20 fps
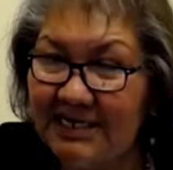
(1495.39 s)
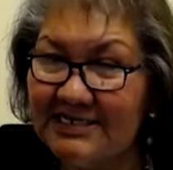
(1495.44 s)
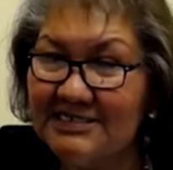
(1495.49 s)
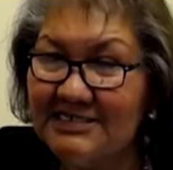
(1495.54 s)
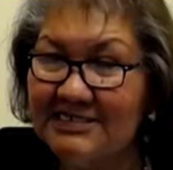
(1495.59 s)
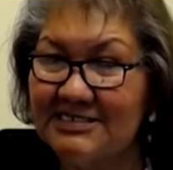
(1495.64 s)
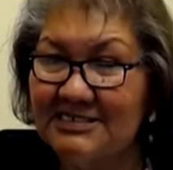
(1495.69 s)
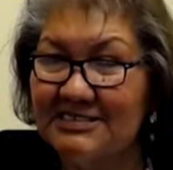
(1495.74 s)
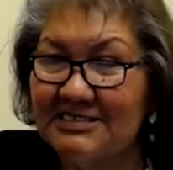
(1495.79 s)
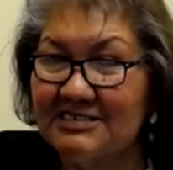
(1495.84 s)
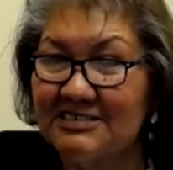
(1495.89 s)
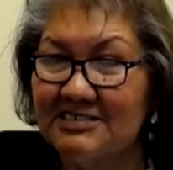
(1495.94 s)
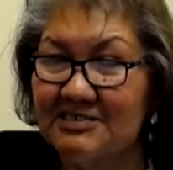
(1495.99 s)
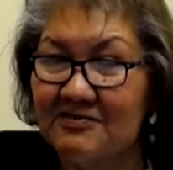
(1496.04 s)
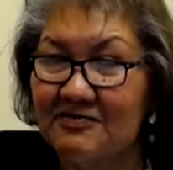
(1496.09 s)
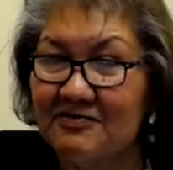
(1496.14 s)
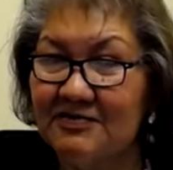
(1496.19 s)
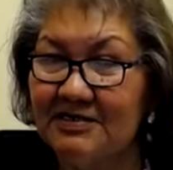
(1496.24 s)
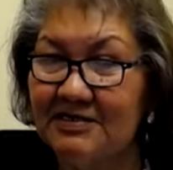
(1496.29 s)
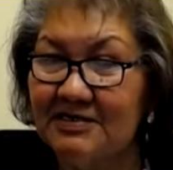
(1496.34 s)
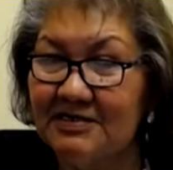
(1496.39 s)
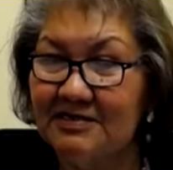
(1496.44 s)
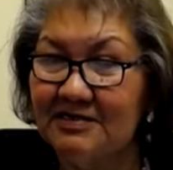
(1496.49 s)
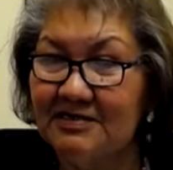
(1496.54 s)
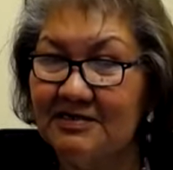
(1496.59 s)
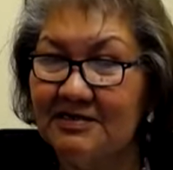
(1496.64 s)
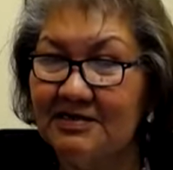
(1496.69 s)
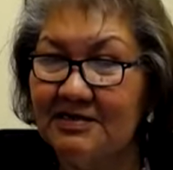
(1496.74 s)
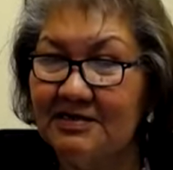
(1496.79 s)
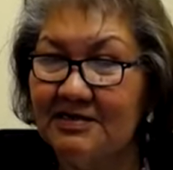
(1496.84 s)
essence to it.
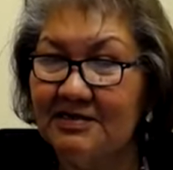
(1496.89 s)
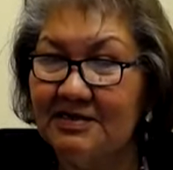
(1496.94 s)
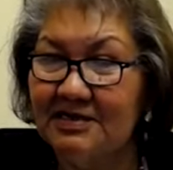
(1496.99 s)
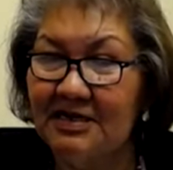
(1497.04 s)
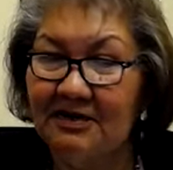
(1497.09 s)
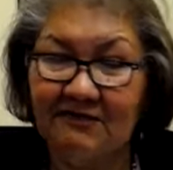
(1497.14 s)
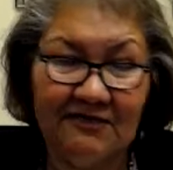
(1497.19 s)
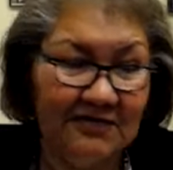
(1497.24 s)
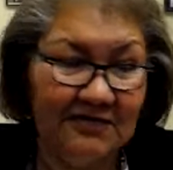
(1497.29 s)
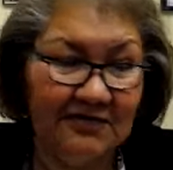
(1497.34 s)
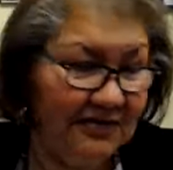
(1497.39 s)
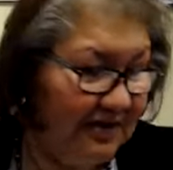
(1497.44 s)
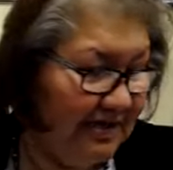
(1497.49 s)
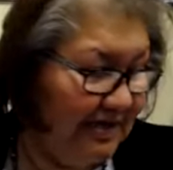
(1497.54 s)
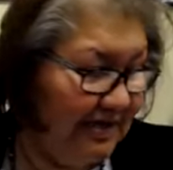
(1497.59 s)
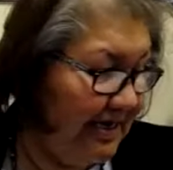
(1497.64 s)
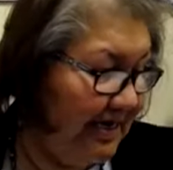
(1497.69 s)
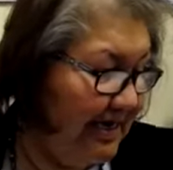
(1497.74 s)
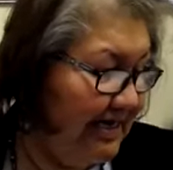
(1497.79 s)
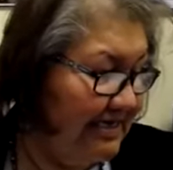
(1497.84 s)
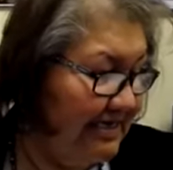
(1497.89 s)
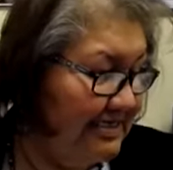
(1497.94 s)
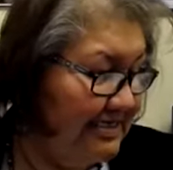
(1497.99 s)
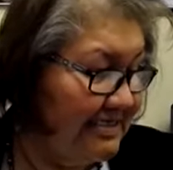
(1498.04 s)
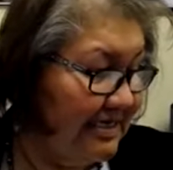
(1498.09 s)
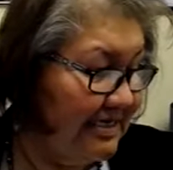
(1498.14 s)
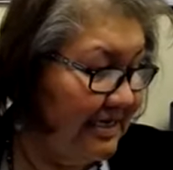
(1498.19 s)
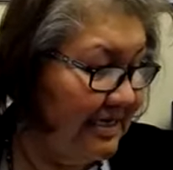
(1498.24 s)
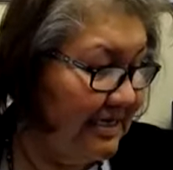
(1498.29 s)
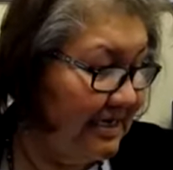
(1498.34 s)
Everything
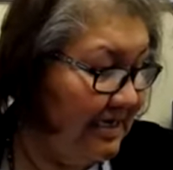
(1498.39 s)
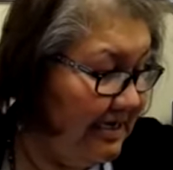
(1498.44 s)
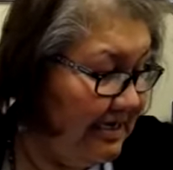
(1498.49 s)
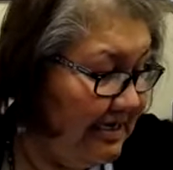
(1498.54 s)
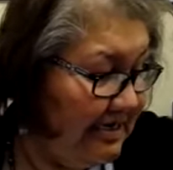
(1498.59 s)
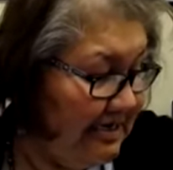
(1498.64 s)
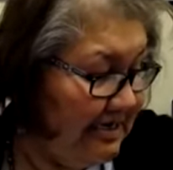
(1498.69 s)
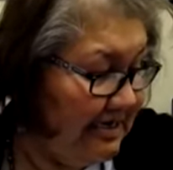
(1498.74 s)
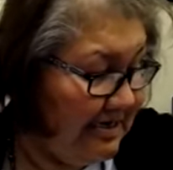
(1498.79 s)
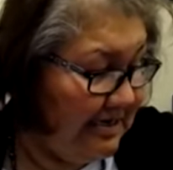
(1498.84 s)
has a,